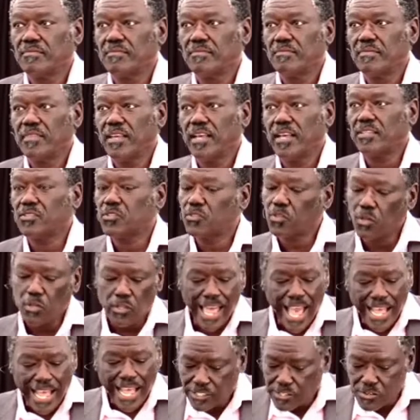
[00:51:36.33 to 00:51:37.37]
And so
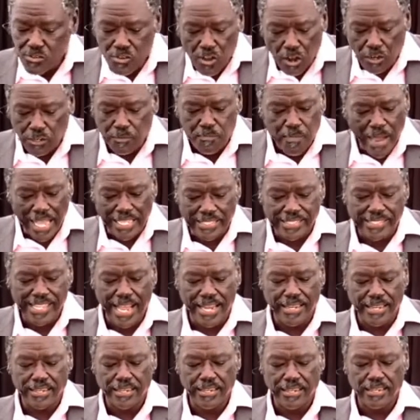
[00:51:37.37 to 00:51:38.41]
that's not my
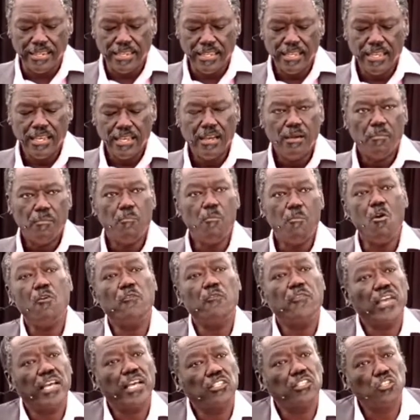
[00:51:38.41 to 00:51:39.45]
standard. Move
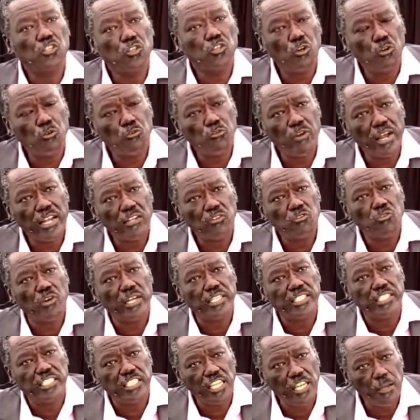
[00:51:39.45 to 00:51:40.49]
your children to a
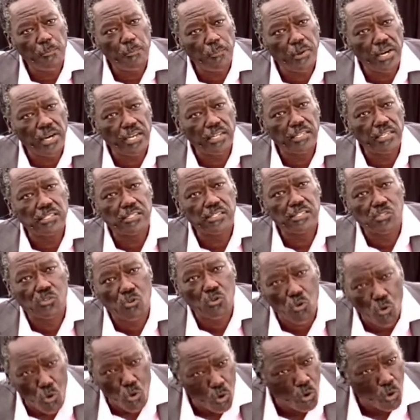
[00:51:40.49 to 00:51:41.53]
cheaper
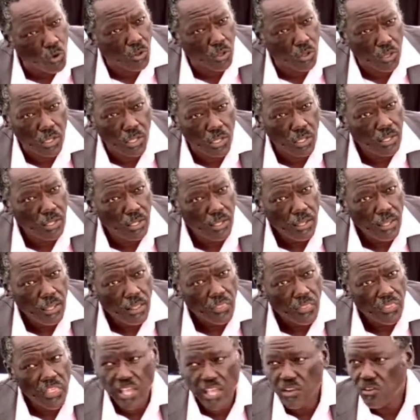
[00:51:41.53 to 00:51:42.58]
school.
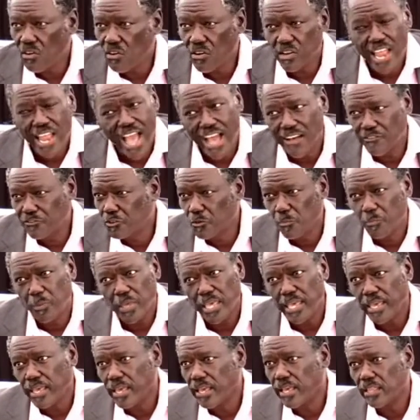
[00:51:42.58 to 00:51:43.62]
They don't have to
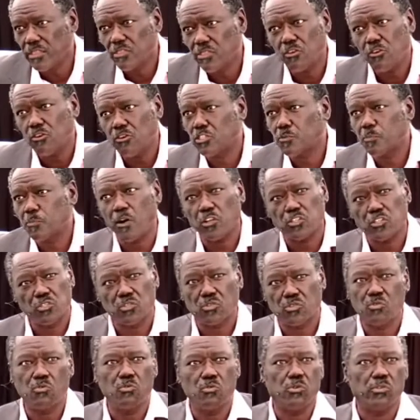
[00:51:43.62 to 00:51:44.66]
be in those posh
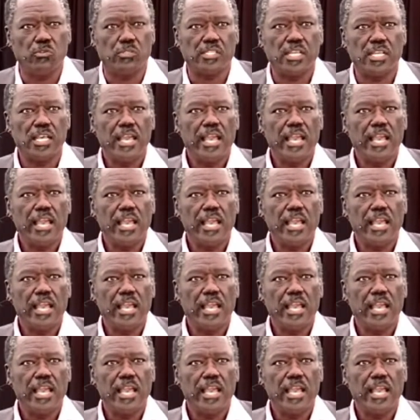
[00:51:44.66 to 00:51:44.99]
schools.